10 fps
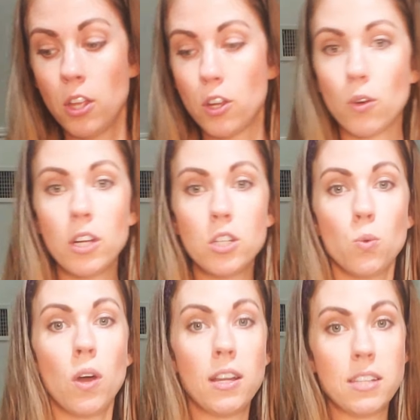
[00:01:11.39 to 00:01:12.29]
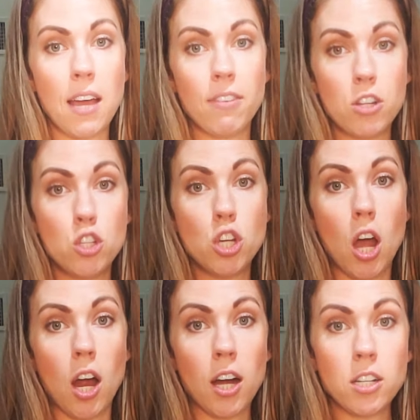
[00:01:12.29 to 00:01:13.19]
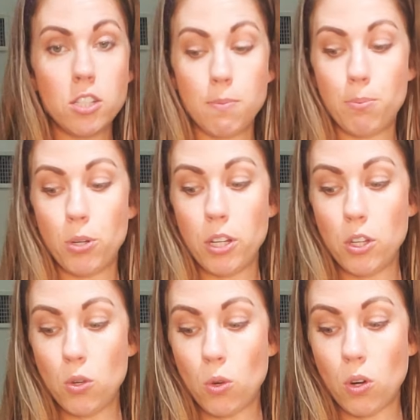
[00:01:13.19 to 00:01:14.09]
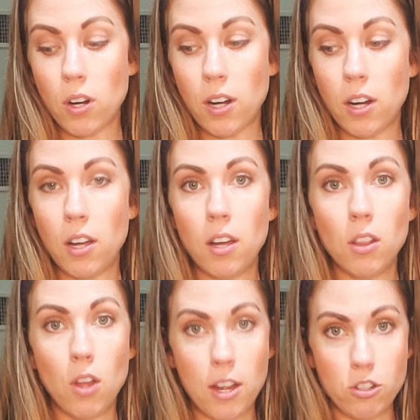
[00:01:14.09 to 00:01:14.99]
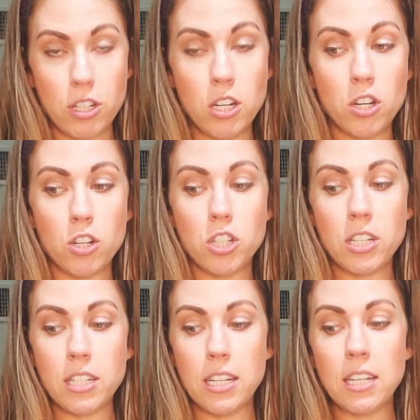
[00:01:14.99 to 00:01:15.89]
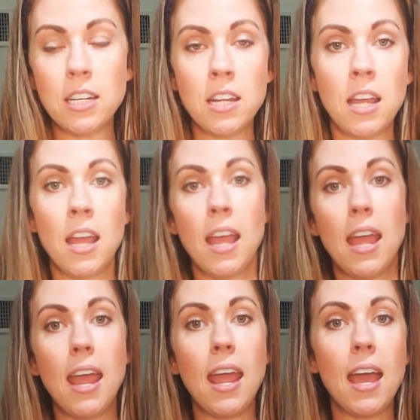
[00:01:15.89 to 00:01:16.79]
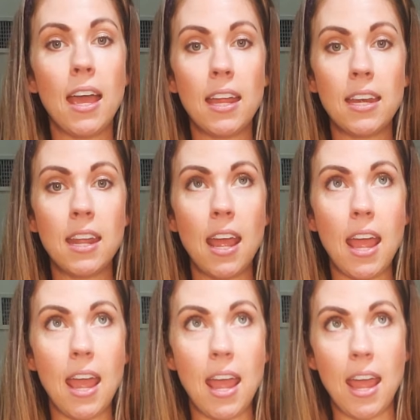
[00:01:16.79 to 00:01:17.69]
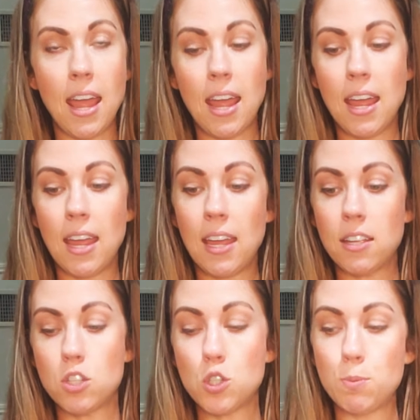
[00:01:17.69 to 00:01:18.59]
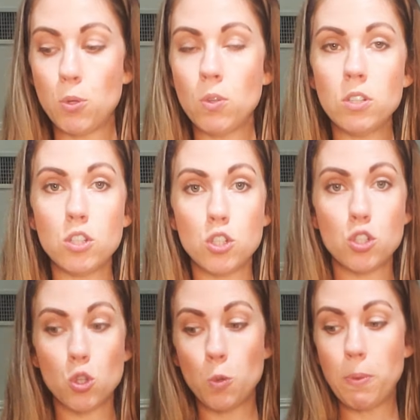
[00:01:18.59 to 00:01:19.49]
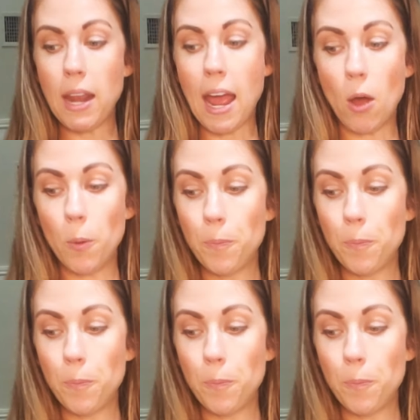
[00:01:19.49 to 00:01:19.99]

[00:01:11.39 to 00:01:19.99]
You're going to want to have a jar to put your laundry detergent in and a spoon to scoop it out.